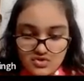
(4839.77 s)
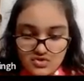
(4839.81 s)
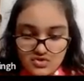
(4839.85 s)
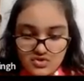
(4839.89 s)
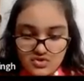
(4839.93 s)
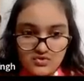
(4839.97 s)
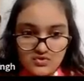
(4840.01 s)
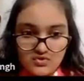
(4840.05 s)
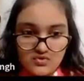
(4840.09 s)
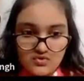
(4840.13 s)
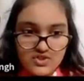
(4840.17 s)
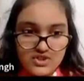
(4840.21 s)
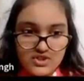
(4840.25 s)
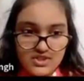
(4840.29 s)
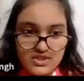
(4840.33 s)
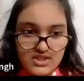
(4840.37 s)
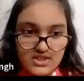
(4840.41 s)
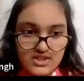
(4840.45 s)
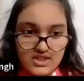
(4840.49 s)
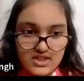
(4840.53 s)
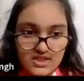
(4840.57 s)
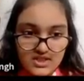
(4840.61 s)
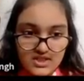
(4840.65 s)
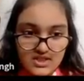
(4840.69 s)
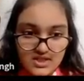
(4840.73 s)
social
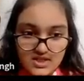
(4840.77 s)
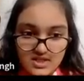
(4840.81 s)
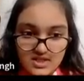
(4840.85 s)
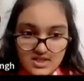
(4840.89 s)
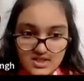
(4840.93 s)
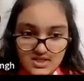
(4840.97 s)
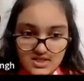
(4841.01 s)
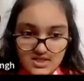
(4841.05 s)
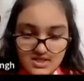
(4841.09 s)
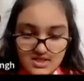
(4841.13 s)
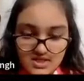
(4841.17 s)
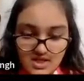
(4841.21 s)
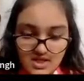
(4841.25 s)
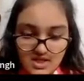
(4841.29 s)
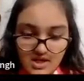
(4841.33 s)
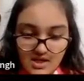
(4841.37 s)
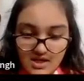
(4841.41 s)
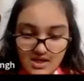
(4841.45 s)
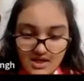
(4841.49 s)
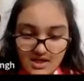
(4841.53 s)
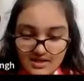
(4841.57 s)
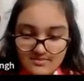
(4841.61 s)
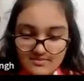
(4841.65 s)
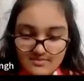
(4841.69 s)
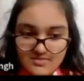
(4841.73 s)

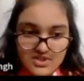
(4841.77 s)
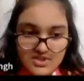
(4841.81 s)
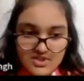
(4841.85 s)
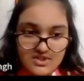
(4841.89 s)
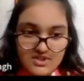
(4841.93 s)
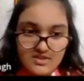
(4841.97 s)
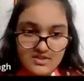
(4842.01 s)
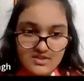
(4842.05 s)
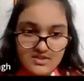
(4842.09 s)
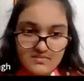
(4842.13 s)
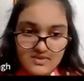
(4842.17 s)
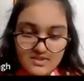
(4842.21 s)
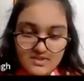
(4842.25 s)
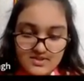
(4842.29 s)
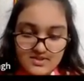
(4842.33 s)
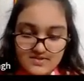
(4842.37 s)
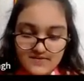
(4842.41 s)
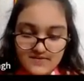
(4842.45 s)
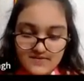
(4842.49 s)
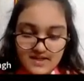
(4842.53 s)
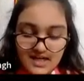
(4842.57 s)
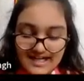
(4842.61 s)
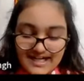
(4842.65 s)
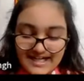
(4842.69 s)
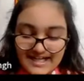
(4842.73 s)
img, because
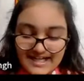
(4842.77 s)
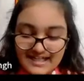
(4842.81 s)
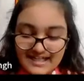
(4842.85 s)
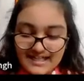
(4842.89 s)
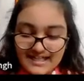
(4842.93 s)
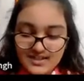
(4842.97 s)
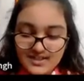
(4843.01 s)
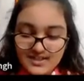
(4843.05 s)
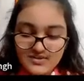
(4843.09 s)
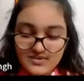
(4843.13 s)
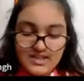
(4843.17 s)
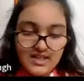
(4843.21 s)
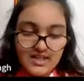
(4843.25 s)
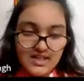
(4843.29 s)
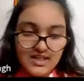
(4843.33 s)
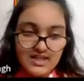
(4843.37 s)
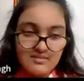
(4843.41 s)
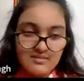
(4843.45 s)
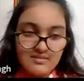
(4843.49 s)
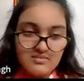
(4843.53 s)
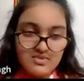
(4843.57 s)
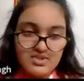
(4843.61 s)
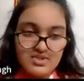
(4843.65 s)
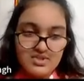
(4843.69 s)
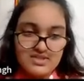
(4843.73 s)
we are adding it to the
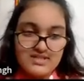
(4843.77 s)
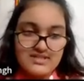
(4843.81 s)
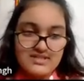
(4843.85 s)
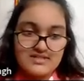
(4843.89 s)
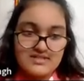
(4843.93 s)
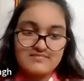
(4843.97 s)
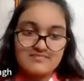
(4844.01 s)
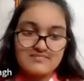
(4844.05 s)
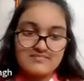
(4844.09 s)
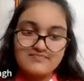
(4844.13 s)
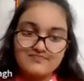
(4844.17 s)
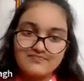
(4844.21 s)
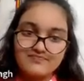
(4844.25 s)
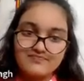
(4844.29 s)
images.